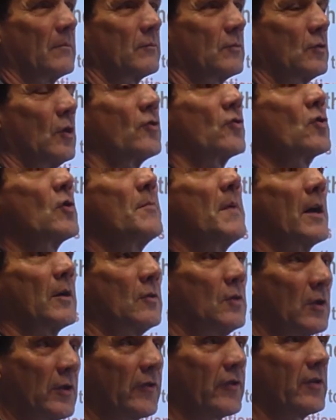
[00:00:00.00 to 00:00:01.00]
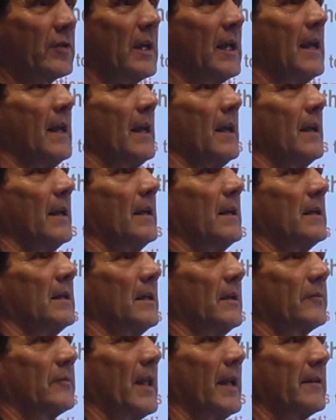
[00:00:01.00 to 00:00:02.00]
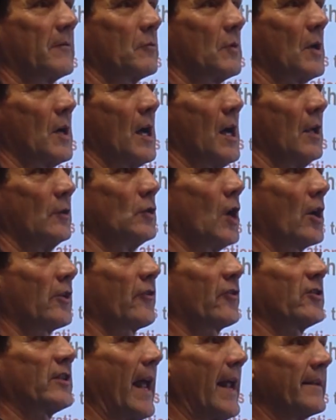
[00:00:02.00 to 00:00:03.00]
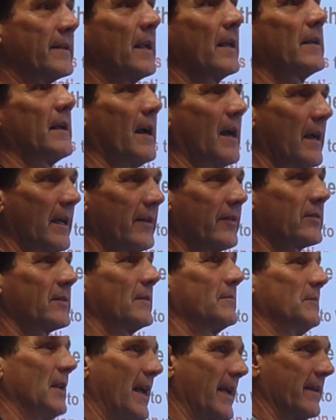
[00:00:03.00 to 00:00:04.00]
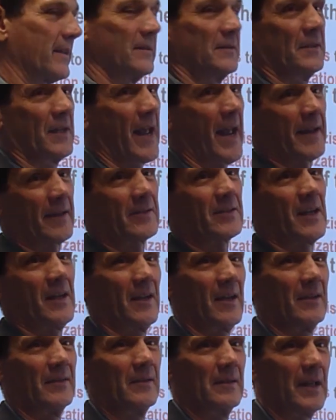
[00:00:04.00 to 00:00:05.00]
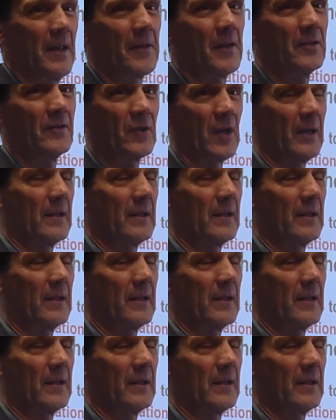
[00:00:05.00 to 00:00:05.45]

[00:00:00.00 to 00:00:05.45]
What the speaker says: consumer goods that were not standardized, like an extra leather